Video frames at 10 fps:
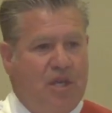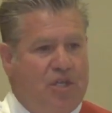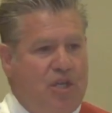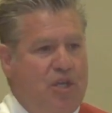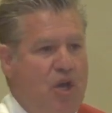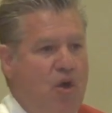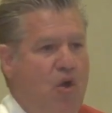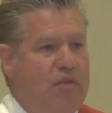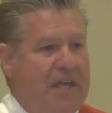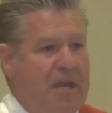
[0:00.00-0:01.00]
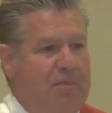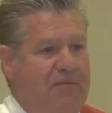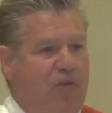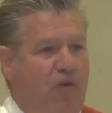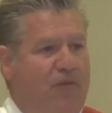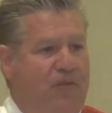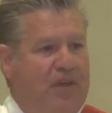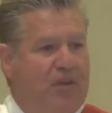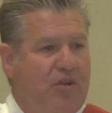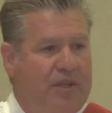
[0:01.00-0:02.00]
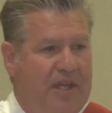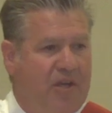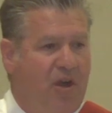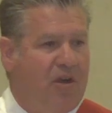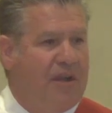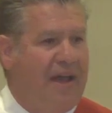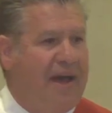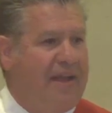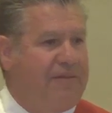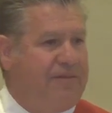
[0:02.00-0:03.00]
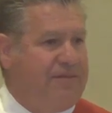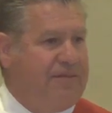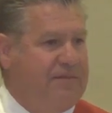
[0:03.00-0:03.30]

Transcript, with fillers: to know that can be fulfilled in our life.